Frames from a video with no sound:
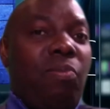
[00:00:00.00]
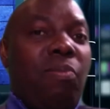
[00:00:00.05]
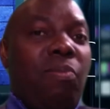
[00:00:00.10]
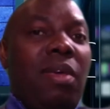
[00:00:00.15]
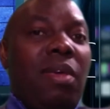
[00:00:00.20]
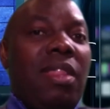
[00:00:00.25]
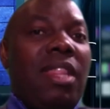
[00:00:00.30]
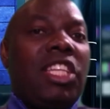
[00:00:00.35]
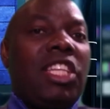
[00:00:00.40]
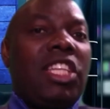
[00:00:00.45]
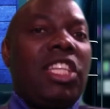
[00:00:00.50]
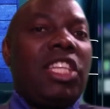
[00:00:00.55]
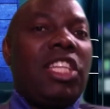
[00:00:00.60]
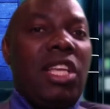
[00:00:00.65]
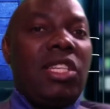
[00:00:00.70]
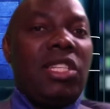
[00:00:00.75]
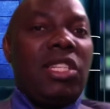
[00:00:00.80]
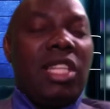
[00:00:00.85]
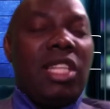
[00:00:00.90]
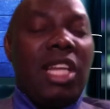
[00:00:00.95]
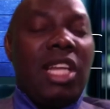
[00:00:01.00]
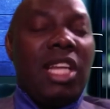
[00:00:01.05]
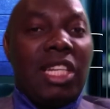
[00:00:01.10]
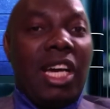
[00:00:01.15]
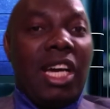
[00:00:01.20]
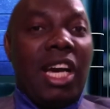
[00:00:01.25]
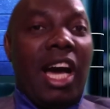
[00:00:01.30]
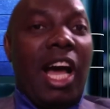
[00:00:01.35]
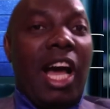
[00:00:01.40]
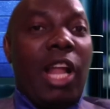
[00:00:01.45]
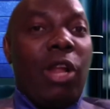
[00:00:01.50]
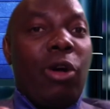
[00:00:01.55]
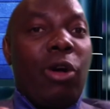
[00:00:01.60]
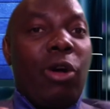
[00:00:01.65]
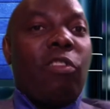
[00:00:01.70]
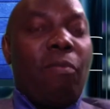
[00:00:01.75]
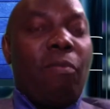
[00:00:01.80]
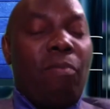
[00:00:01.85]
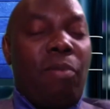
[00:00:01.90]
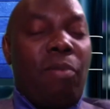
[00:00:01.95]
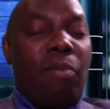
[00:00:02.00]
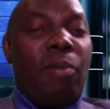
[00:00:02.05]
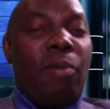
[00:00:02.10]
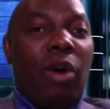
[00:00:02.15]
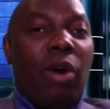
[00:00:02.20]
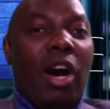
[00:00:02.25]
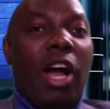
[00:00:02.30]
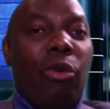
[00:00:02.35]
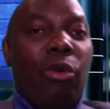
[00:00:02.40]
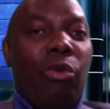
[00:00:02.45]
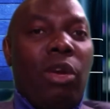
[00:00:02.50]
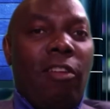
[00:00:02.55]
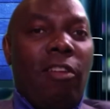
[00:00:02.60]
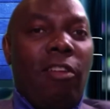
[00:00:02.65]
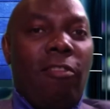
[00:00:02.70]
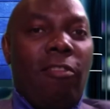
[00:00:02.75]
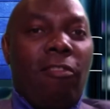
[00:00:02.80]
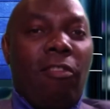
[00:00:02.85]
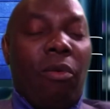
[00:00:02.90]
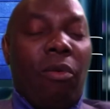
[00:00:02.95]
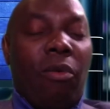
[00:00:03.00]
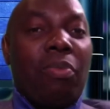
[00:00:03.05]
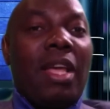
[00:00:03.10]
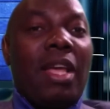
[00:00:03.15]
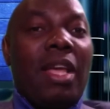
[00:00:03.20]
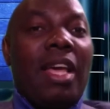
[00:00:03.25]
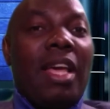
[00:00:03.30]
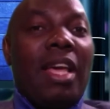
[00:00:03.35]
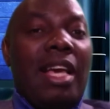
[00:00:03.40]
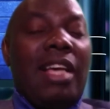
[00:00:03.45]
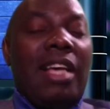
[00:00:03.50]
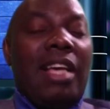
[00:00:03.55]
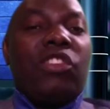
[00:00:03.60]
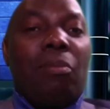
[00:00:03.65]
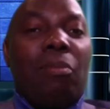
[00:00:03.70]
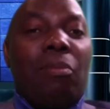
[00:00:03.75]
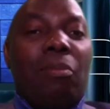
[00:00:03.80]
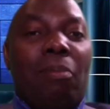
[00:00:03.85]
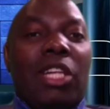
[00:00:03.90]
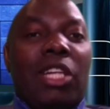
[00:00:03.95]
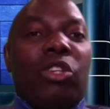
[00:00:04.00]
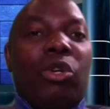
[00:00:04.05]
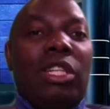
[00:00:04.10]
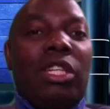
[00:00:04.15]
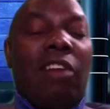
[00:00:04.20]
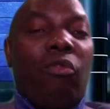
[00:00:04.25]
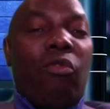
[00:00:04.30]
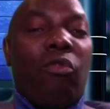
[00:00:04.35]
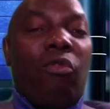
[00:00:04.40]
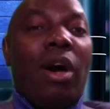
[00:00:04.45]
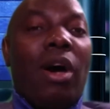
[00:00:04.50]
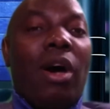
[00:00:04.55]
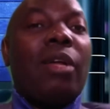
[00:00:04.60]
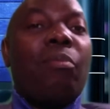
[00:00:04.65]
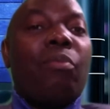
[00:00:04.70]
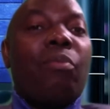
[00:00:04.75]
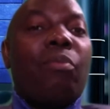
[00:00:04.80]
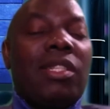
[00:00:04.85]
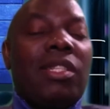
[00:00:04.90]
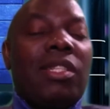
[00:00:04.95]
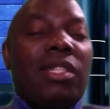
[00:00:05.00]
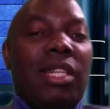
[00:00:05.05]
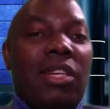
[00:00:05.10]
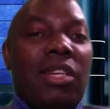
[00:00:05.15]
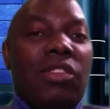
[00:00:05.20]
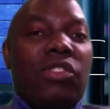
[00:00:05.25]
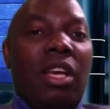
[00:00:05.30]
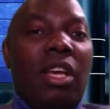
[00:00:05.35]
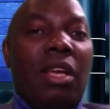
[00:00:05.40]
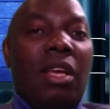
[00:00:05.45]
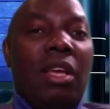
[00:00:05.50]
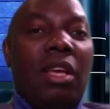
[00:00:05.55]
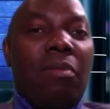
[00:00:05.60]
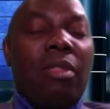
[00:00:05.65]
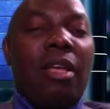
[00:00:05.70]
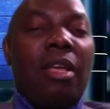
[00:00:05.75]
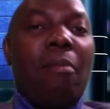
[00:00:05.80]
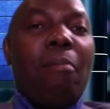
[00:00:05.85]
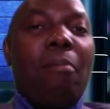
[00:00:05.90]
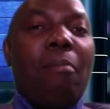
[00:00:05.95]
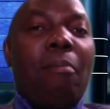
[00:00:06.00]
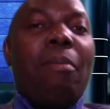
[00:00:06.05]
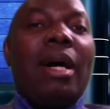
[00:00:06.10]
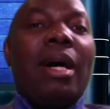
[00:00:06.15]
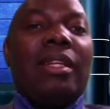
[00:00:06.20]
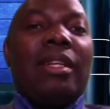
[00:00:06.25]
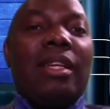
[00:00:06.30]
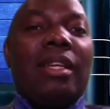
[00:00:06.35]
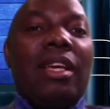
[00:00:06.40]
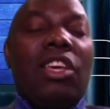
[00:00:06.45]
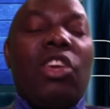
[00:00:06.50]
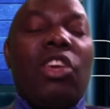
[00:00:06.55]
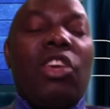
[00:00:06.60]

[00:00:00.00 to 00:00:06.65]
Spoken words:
be the change that a lot of people are looking for? Yes, he might not have won the presidency, but he